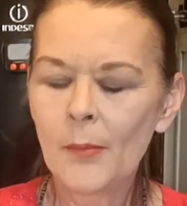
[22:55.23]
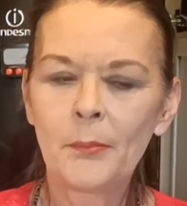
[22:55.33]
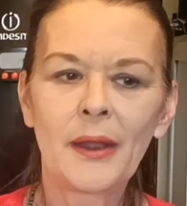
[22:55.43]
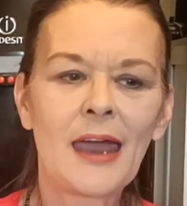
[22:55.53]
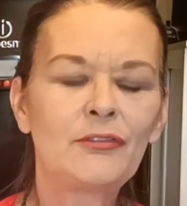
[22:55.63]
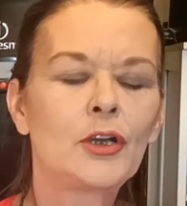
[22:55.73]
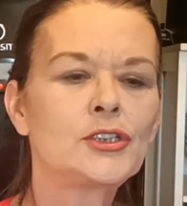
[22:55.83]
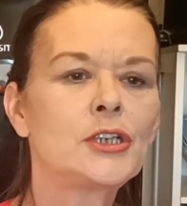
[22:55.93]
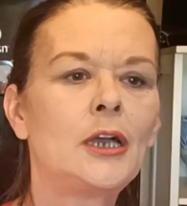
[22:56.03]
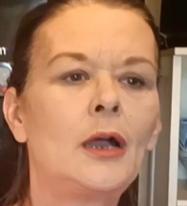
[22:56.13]
But I've got
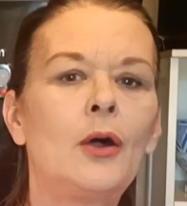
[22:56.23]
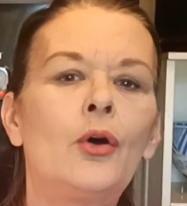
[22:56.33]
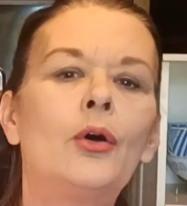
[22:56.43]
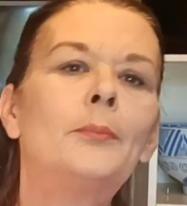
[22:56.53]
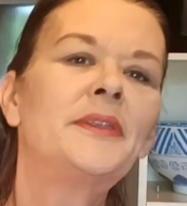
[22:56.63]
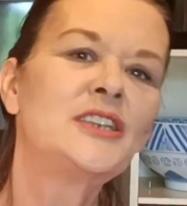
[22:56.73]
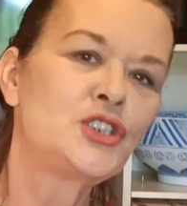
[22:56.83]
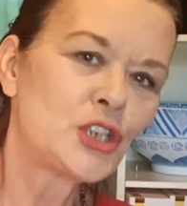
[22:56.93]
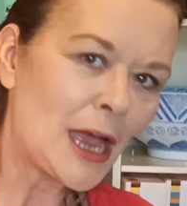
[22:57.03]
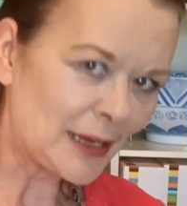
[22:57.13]
to hump this
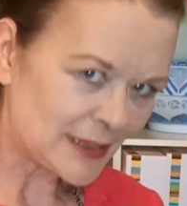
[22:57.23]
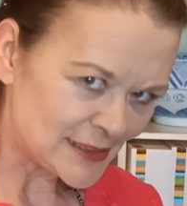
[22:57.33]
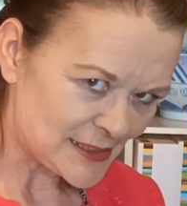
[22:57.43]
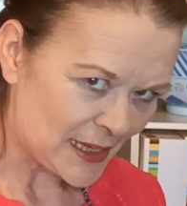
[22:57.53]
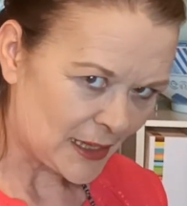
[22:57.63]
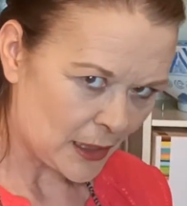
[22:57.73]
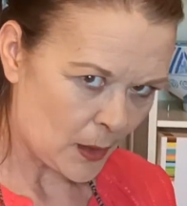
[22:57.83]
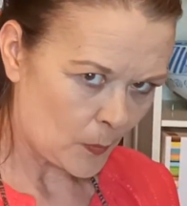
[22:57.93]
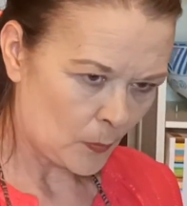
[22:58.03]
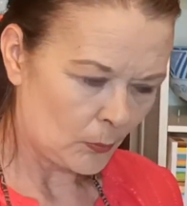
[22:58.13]
giant container
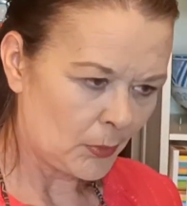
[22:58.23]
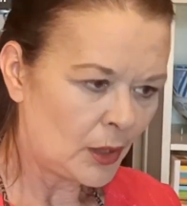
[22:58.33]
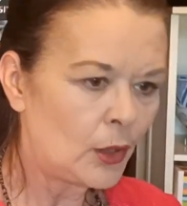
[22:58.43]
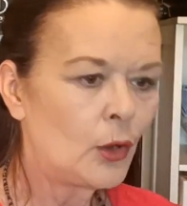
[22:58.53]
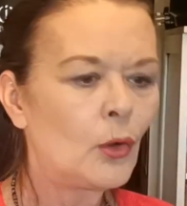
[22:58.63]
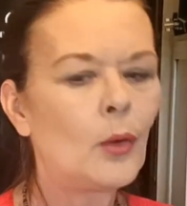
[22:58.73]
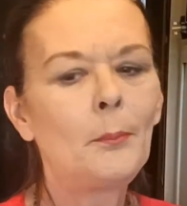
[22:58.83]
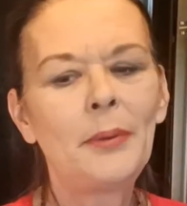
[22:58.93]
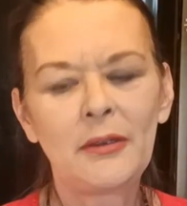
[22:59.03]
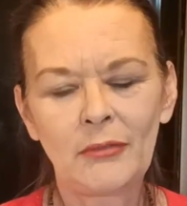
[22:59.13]
home,
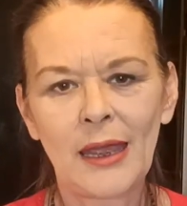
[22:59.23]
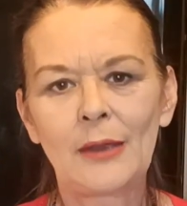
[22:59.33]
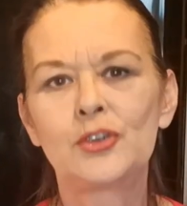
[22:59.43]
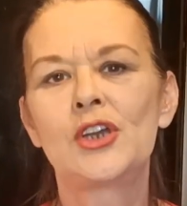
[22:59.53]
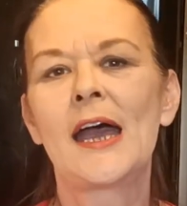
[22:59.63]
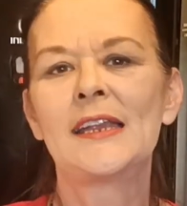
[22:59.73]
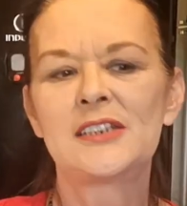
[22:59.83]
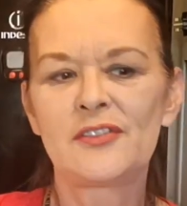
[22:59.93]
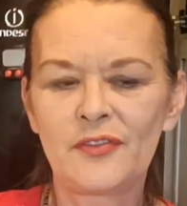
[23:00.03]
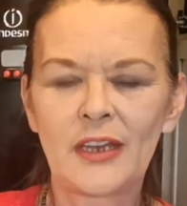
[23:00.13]
hump it round trying
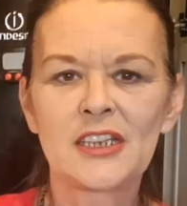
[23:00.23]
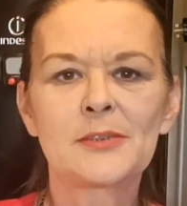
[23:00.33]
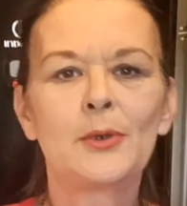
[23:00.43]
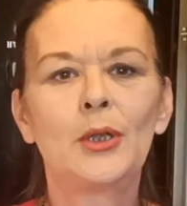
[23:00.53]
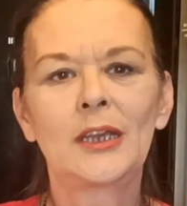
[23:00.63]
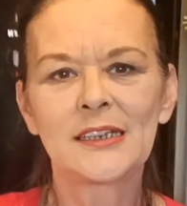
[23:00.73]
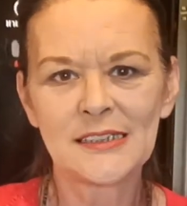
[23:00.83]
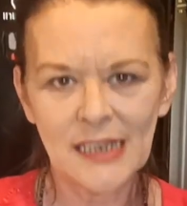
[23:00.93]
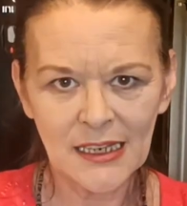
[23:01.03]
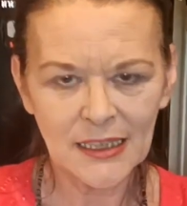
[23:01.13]
to fill a smaller container